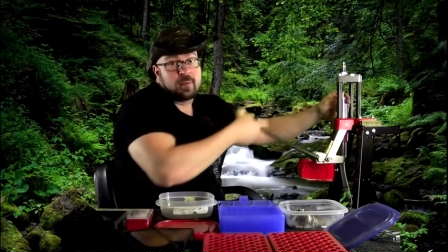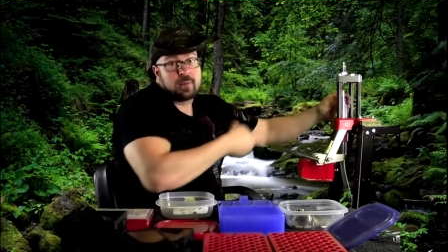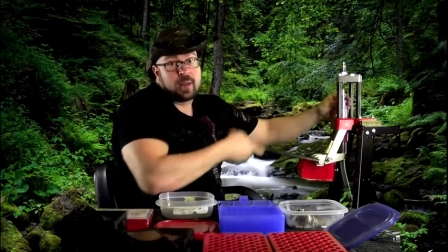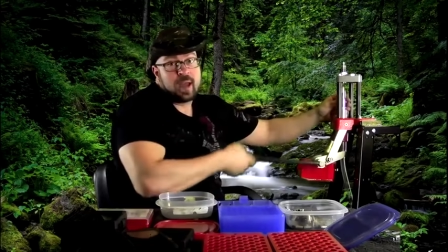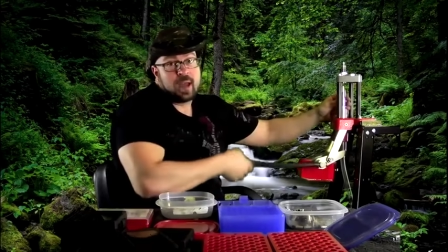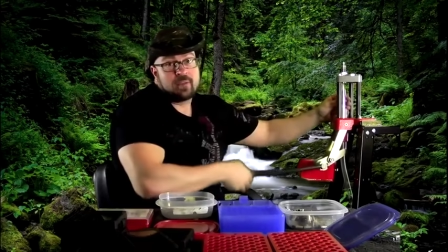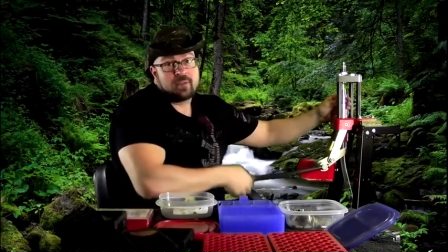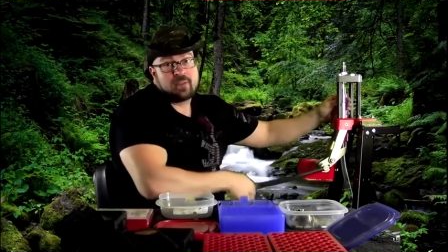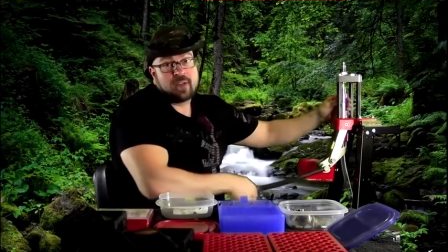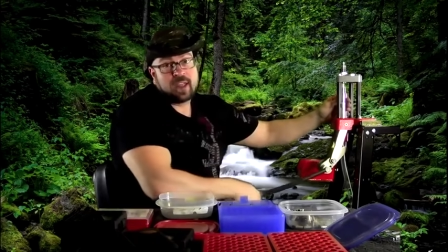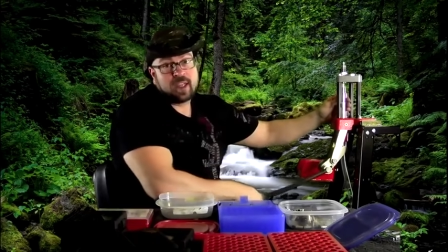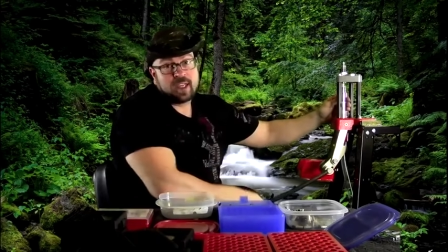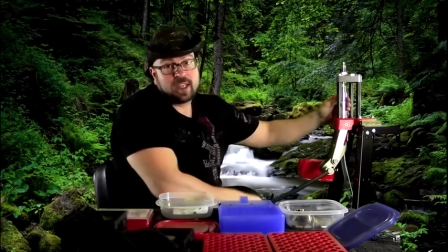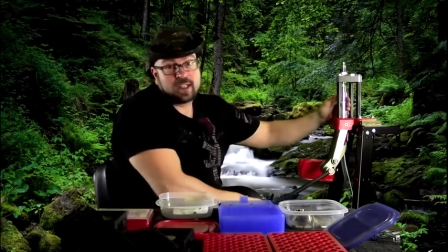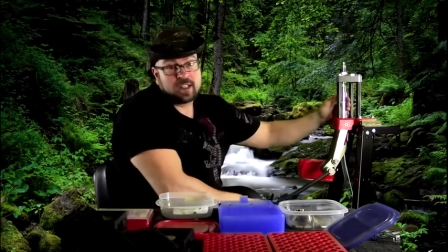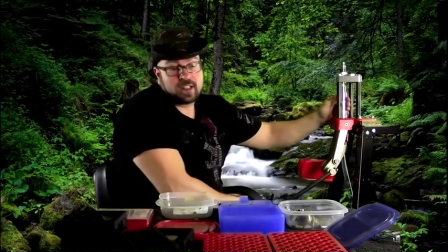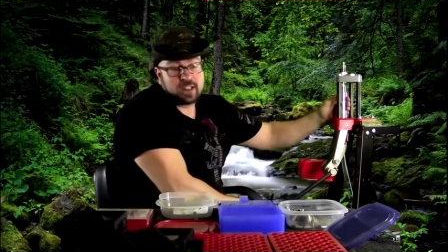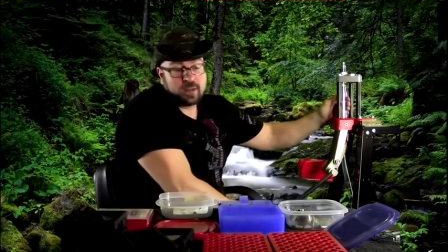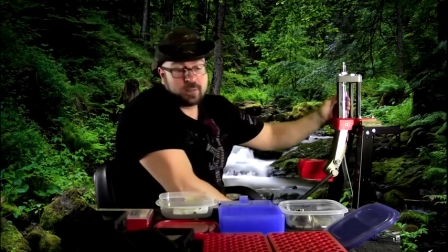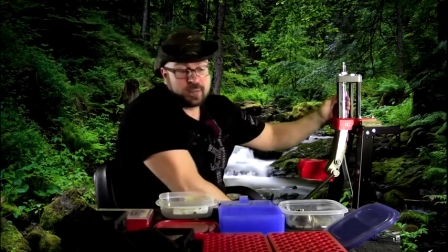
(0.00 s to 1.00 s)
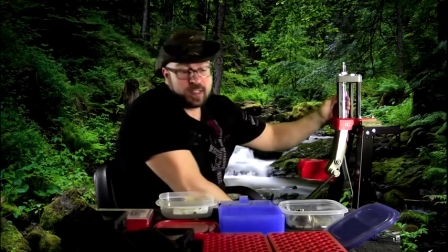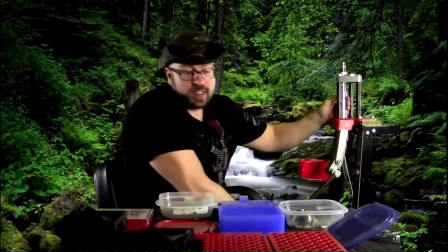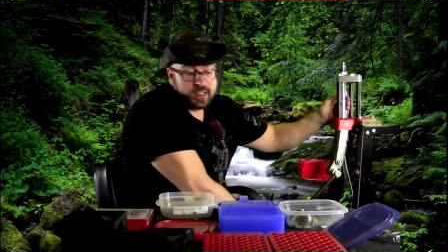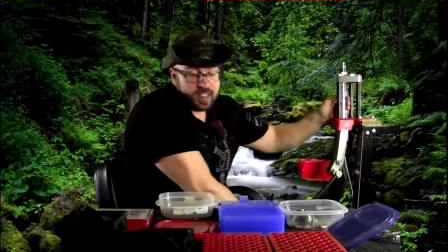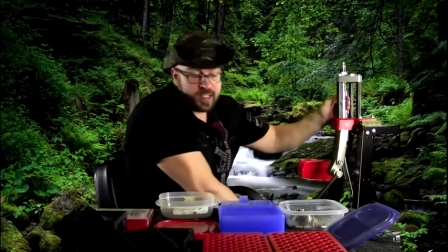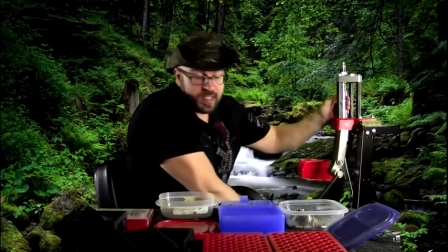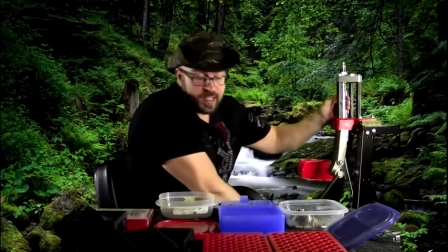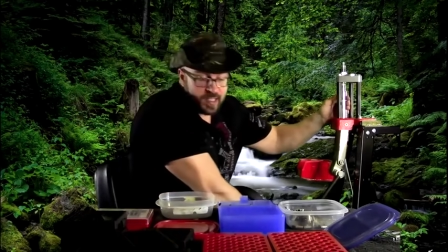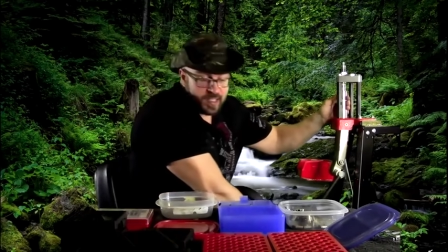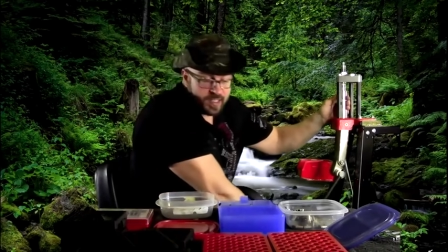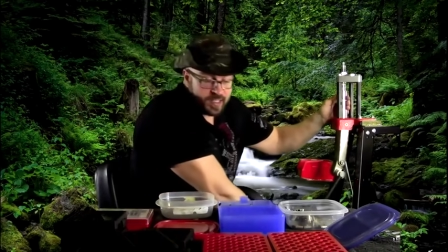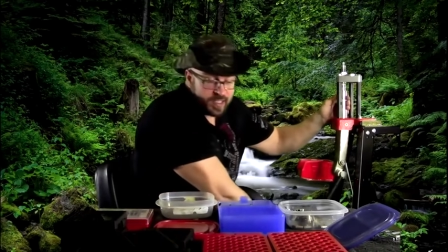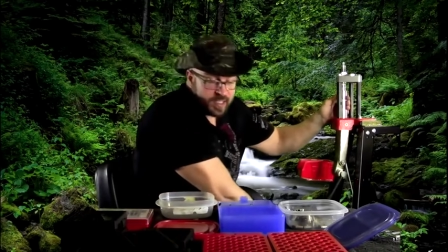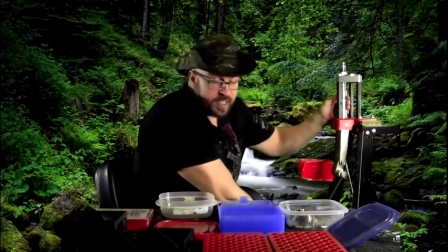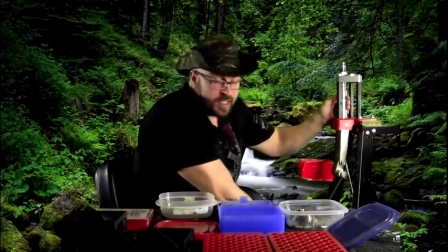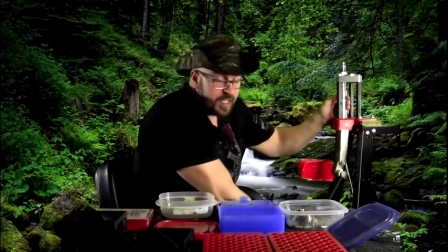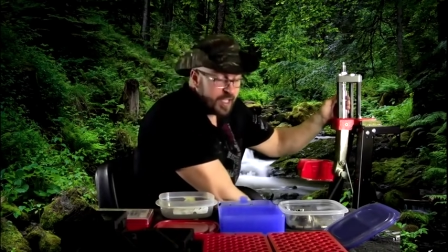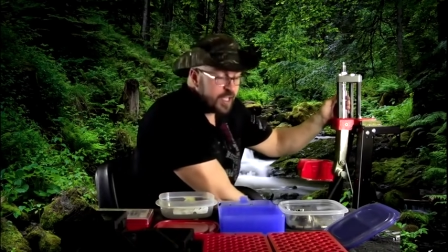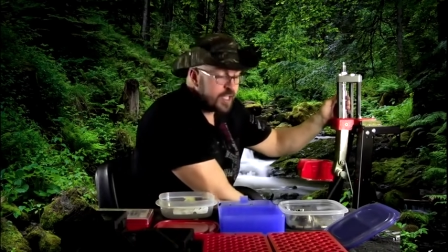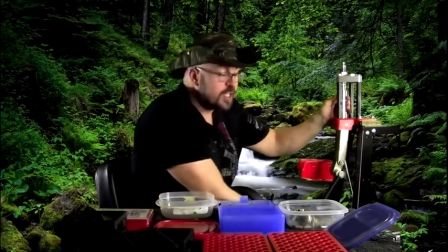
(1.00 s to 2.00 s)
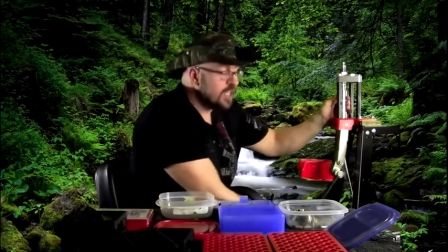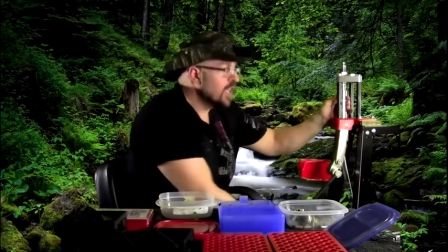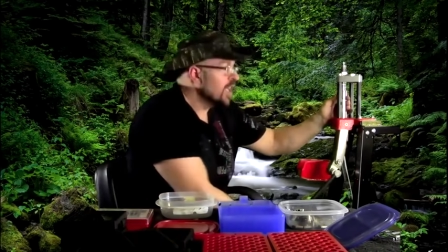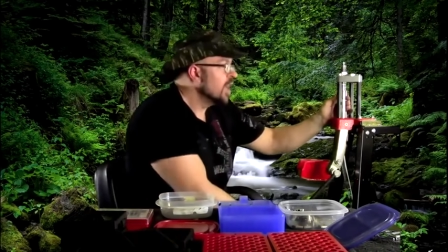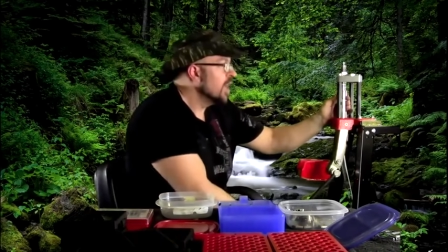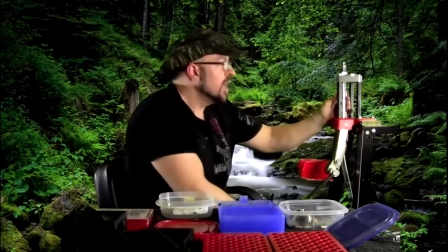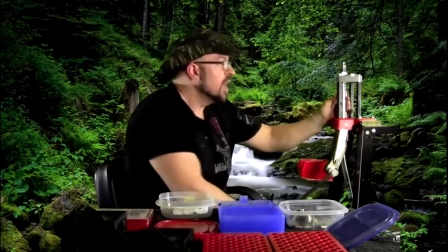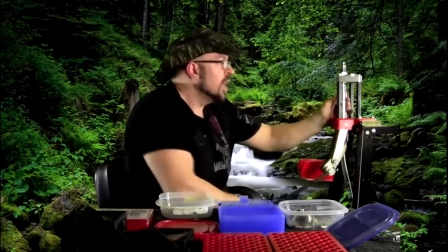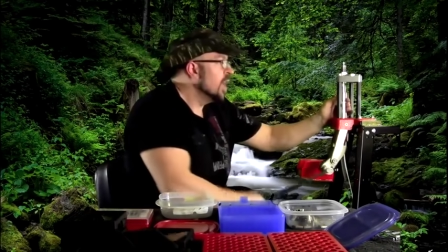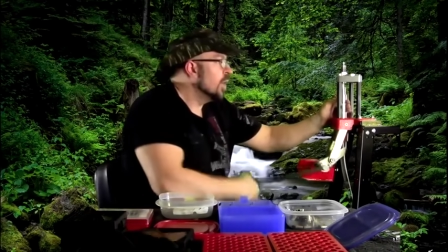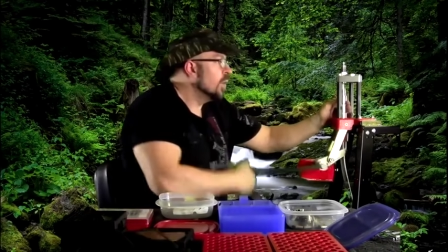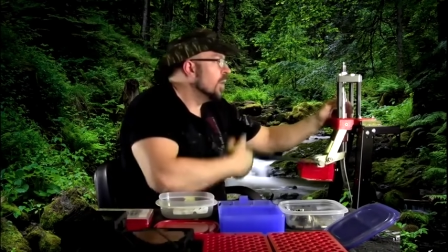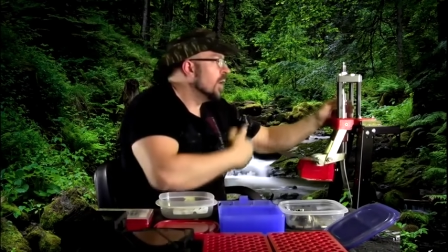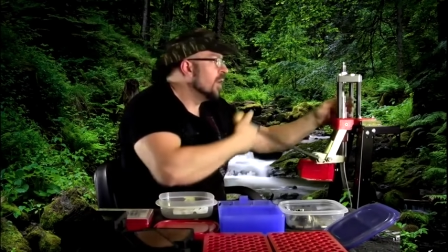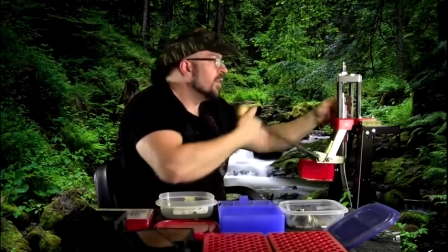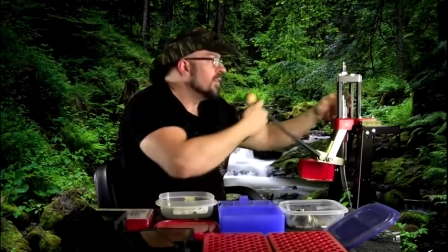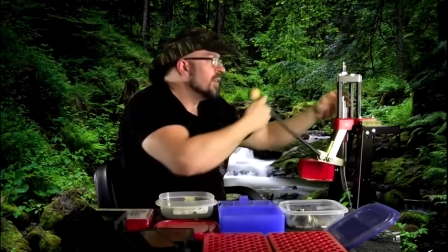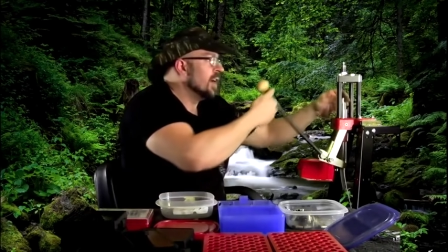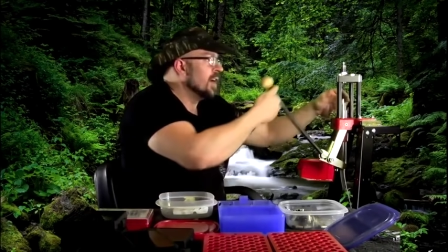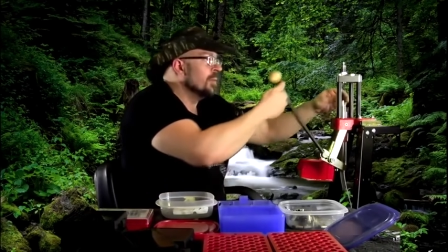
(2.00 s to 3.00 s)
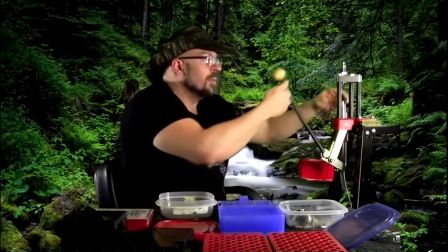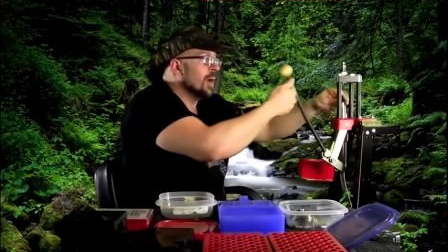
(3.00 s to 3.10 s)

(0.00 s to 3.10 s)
not faking some disease to get welfare.